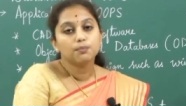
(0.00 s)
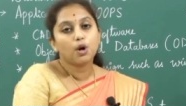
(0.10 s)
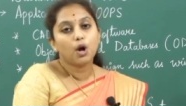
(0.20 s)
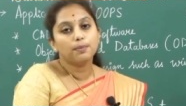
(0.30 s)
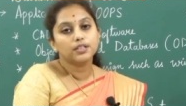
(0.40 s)

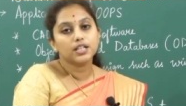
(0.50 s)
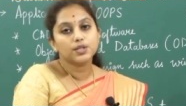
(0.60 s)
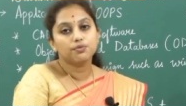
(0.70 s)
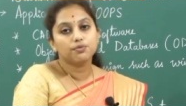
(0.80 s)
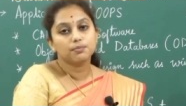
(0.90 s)

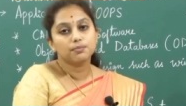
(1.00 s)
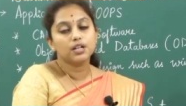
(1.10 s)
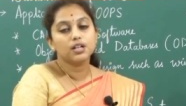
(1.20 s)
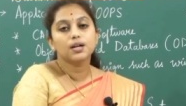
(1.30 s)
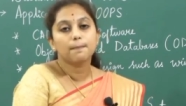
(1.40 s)
properties from
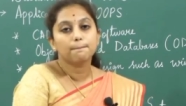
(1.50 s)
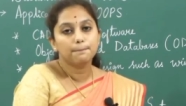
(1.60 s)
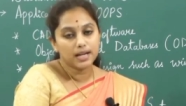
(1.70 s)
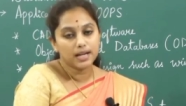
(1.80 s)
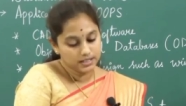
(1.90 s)
the
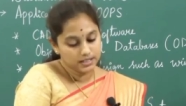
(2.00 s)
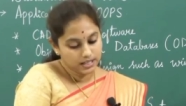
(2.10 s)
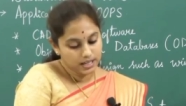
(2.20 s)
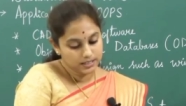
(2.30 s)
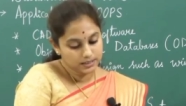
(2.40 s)
base
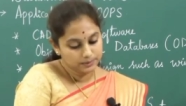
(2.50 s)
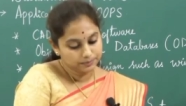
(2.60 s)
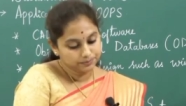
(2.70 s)
class.